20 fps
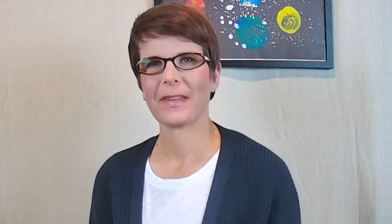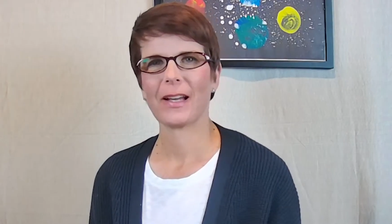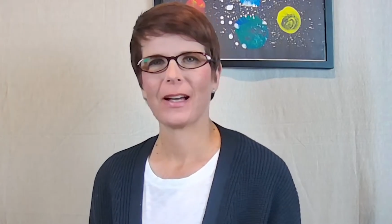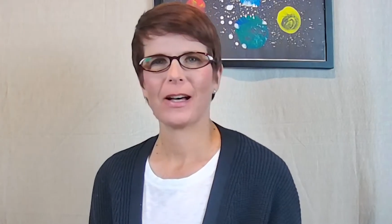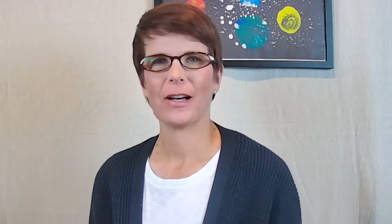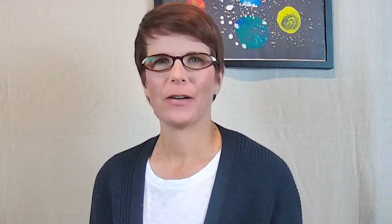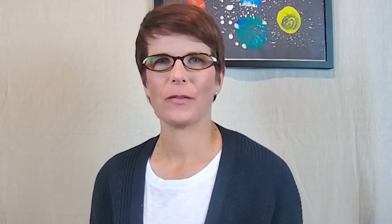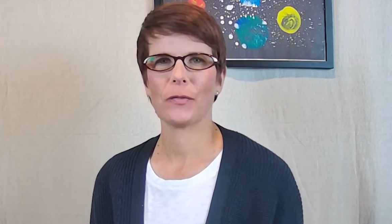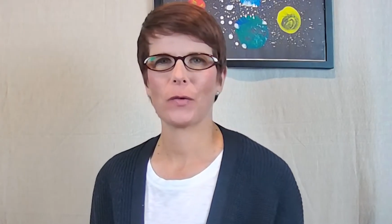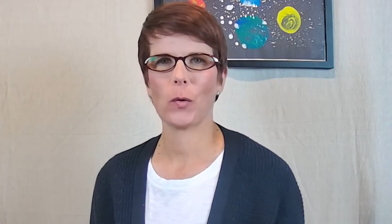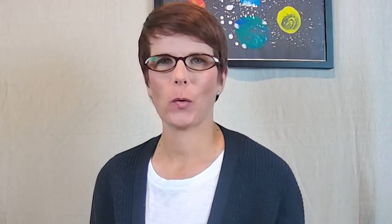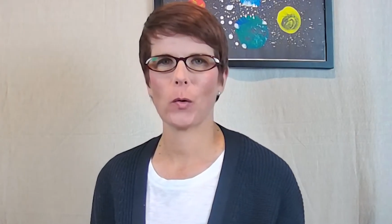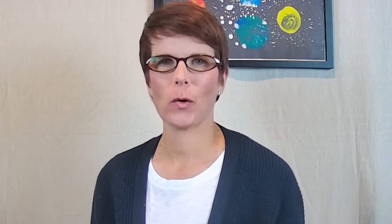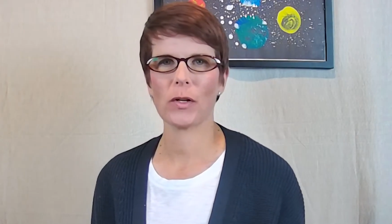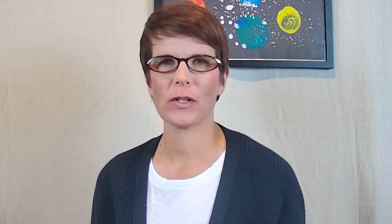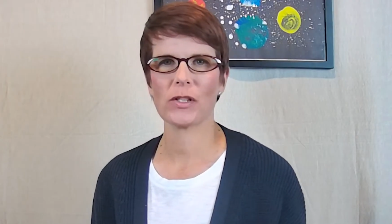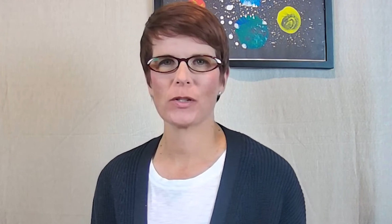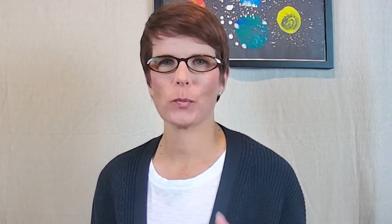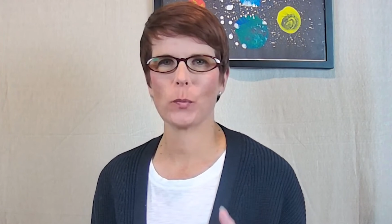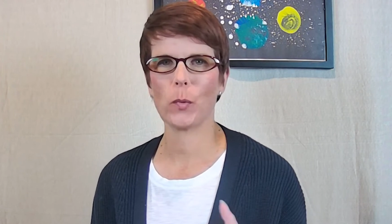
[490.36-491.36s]
Of
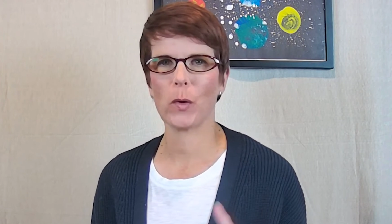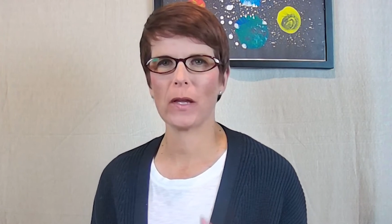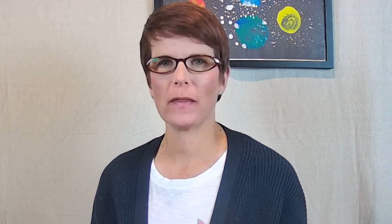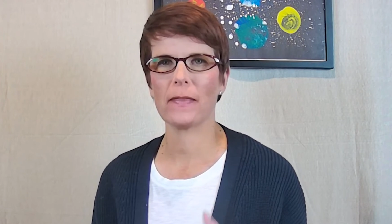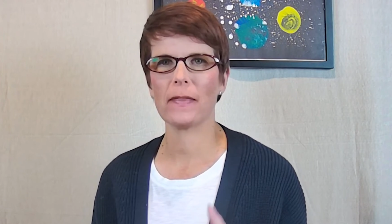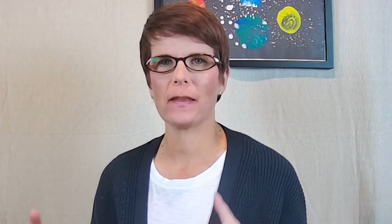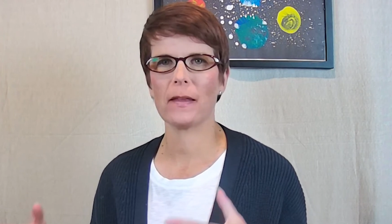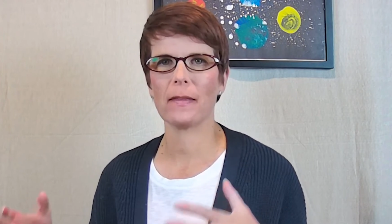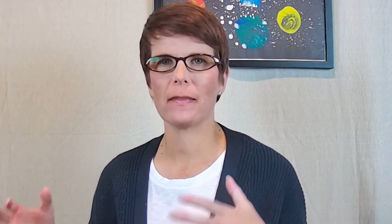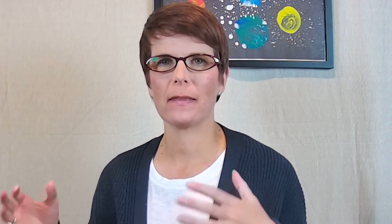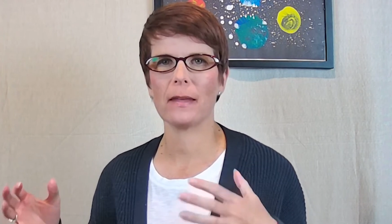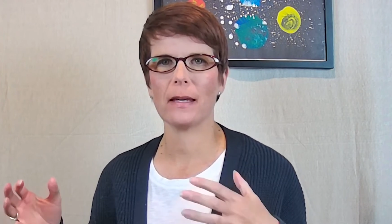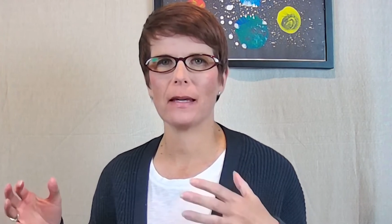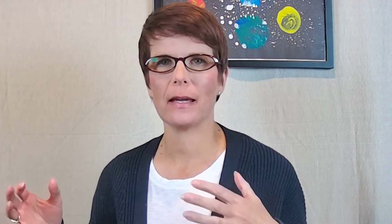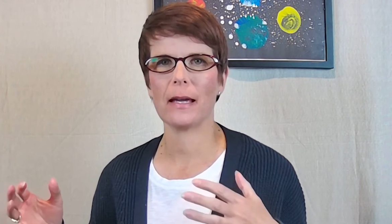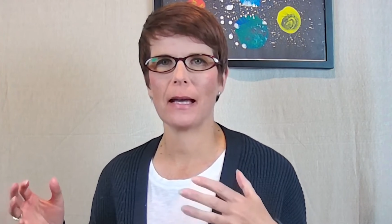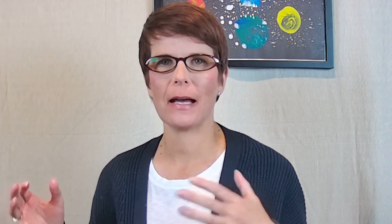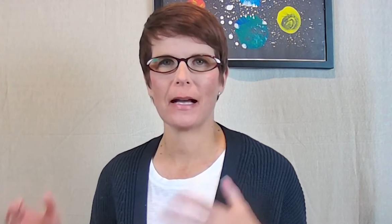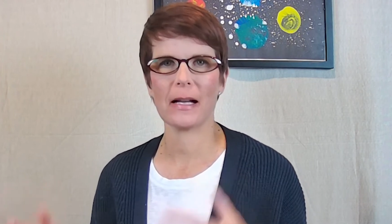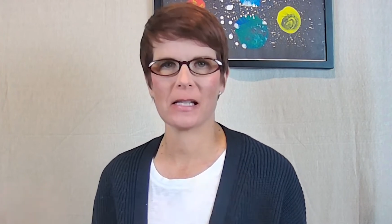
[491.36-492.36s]
course, with
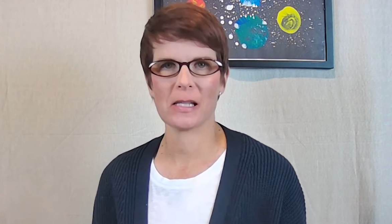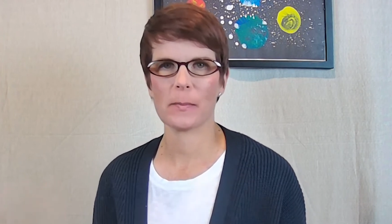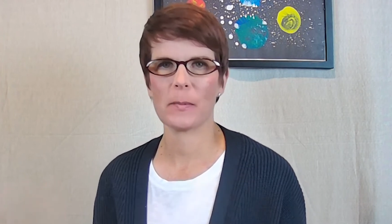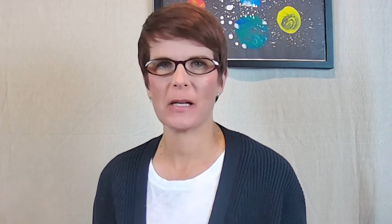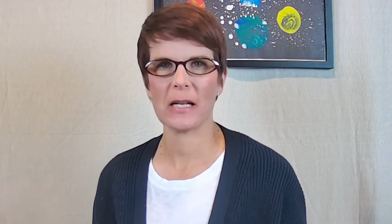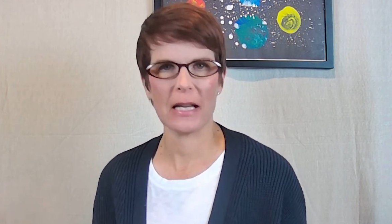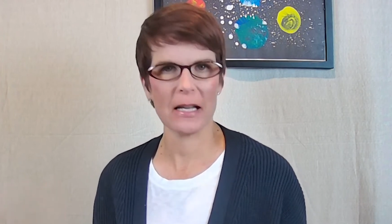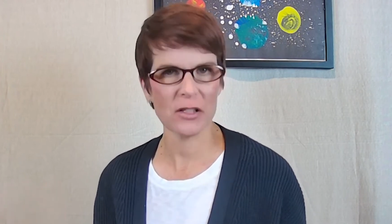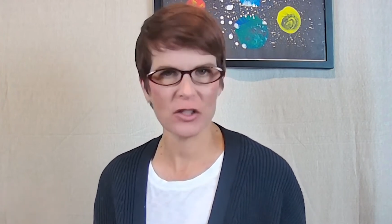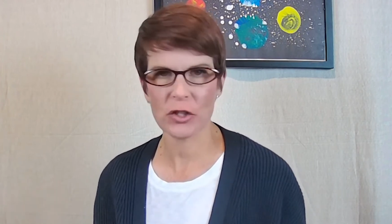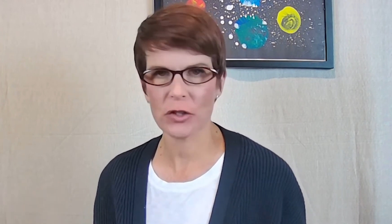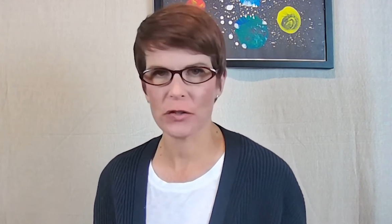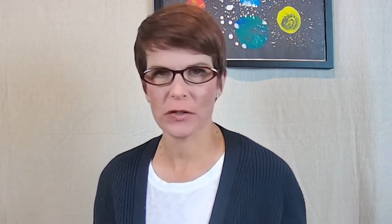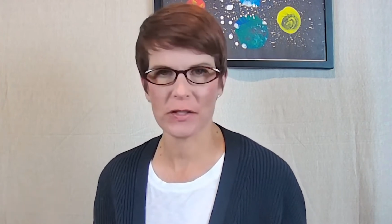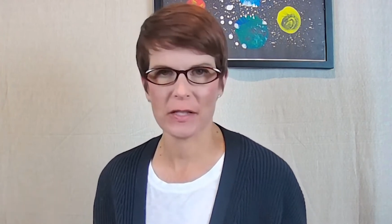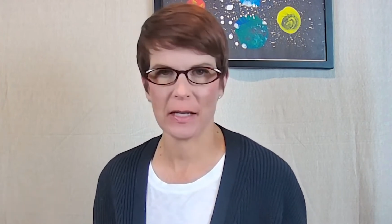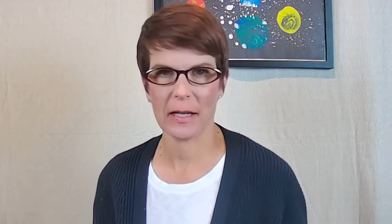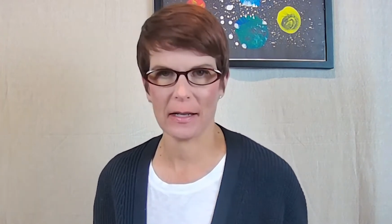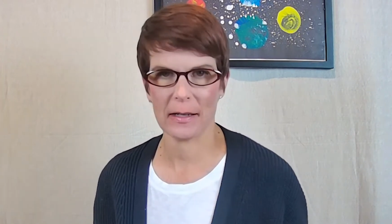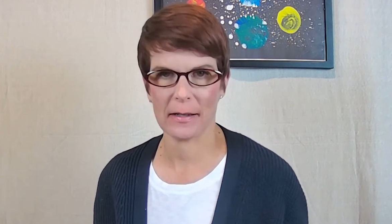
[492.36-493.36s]
the exponential
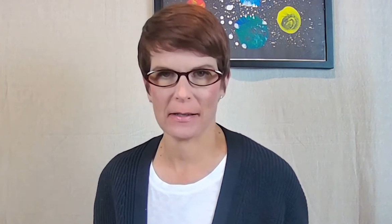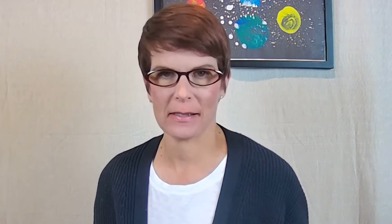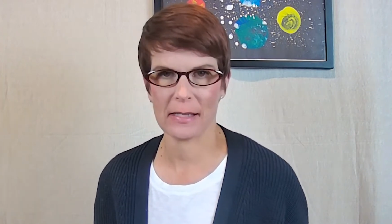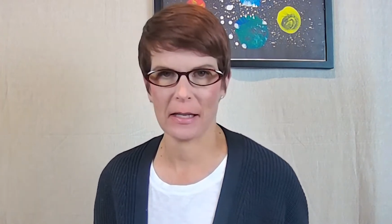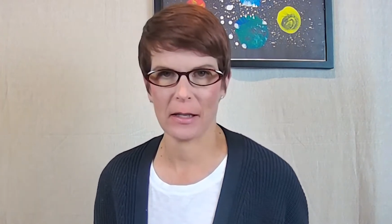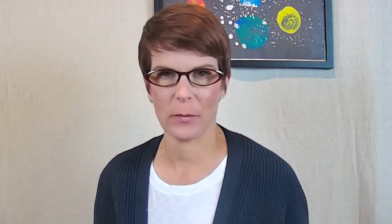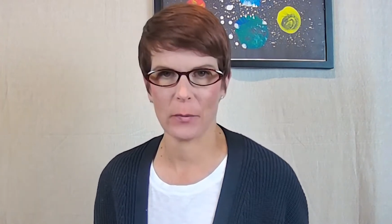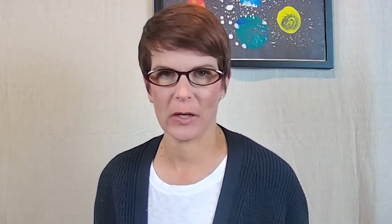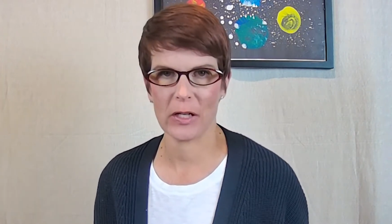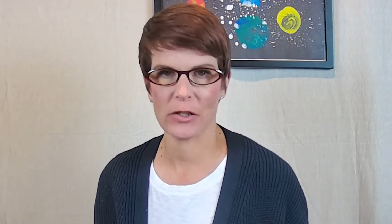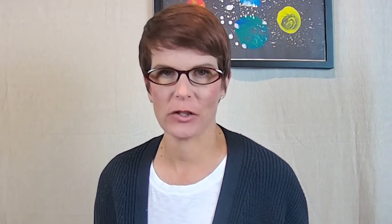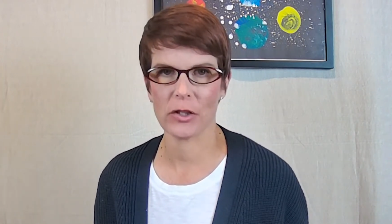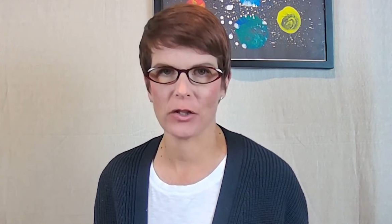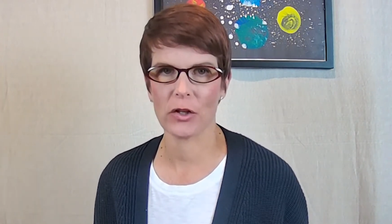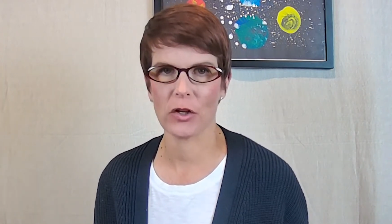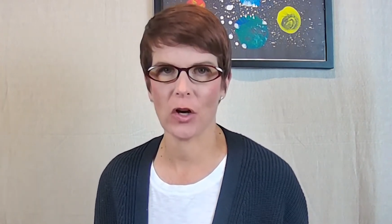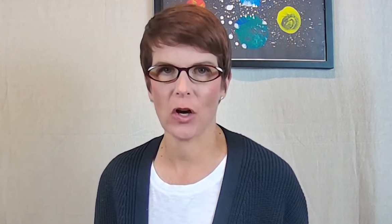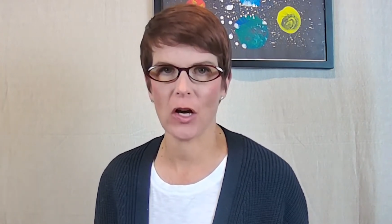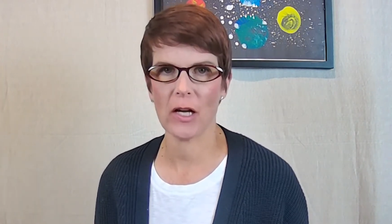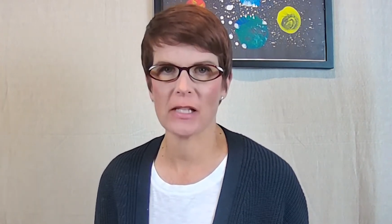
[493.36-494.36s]
acceleration
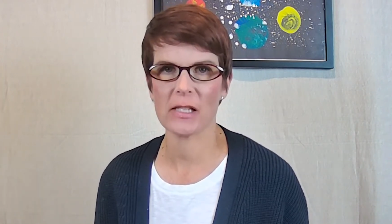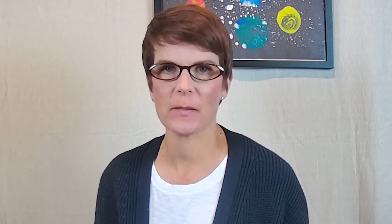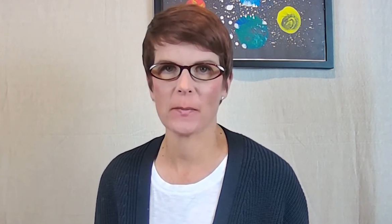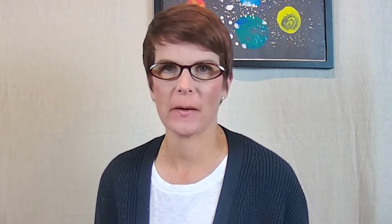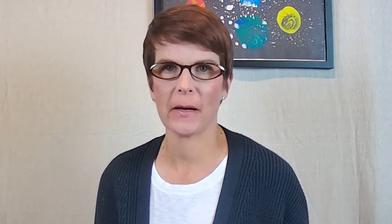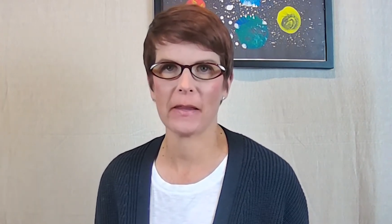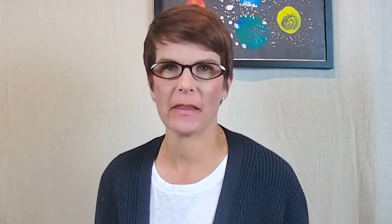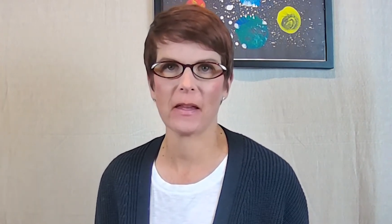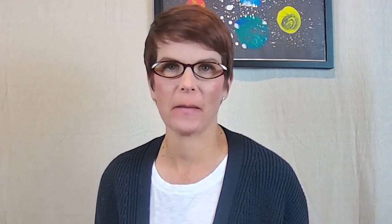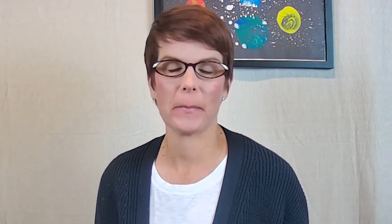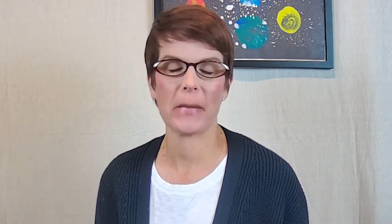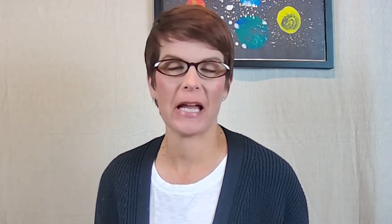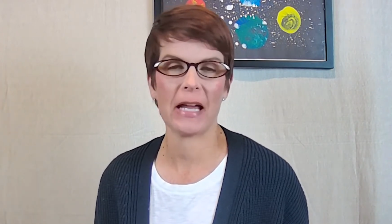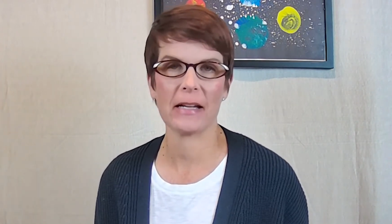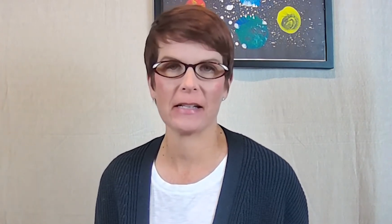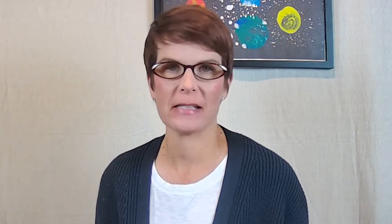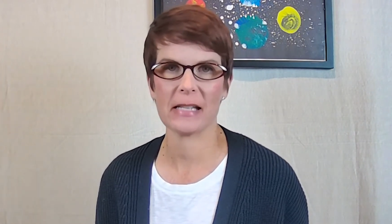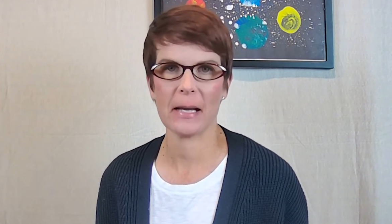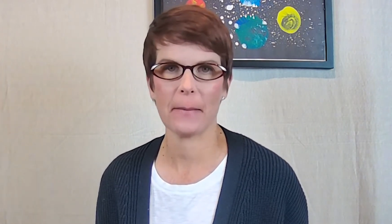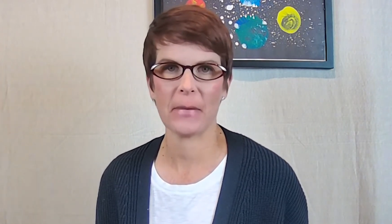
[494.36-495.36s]
caused by the
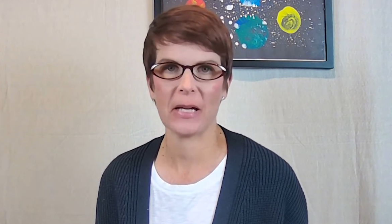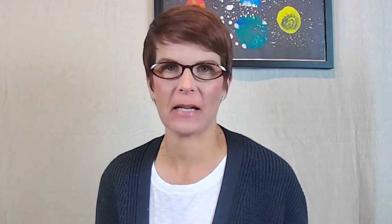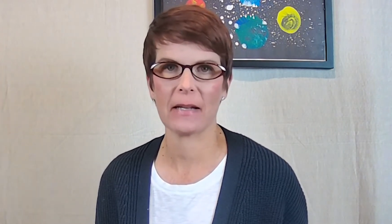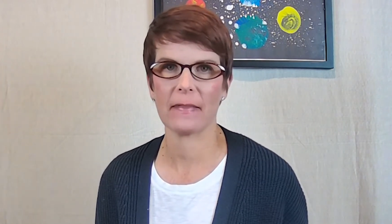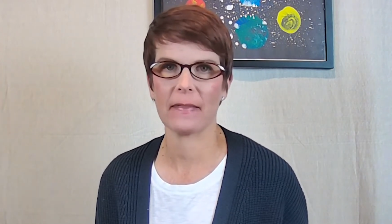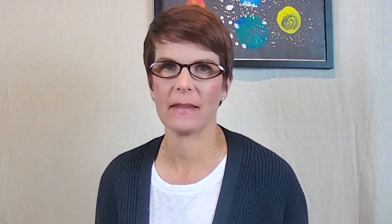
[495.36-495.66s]
pandemic,